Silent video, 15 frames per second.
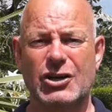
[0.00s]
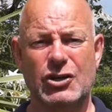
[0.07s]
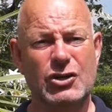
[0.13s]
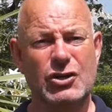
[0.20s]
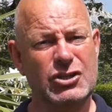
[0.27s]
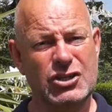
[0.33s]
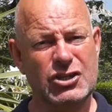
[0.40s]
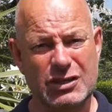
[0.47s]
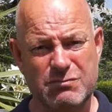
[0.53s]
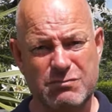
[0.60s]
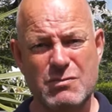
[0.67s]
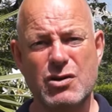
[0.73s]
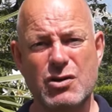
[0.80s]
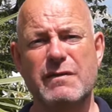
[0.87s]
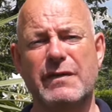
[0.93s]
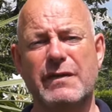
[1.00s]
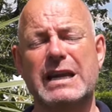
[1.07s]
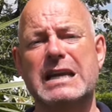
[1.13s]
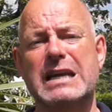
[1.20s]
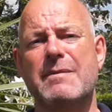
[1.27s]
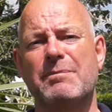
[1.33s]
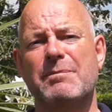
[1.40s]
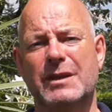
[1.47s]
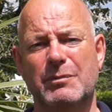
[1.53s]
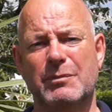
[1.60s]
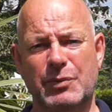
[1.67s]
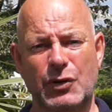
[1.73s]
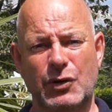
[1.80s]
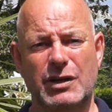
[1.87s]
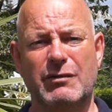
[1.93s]
You could just move in,
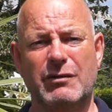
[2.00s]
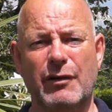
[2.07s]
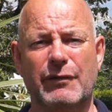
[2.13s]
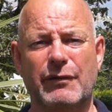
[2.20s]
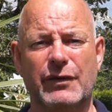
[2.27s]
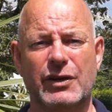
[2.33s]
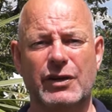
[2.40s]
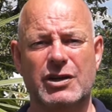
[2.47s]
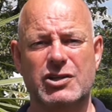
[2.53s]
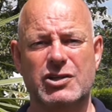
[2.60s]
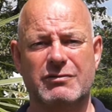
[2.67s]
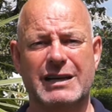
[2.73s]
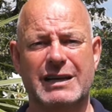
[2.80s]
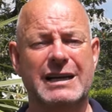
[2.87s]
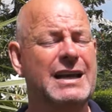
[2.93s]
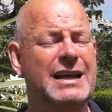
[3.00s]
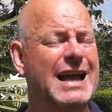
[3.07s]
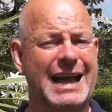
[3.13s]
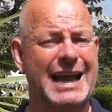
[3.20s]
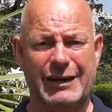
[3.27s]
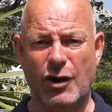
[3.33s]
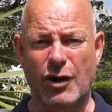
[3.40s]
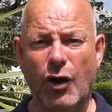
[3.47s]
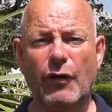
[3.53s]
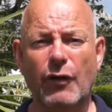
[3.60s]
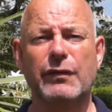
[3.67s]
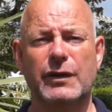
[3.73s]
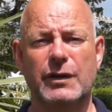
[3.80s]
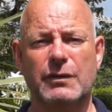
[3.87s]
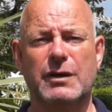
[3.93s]
put your own furniture in, and
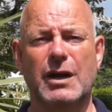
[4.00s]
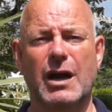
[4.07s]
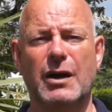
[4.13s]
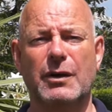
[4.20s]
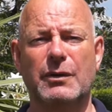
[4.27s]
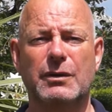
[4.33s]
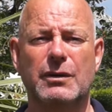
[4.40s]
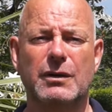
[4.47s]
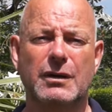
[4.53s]
off you go.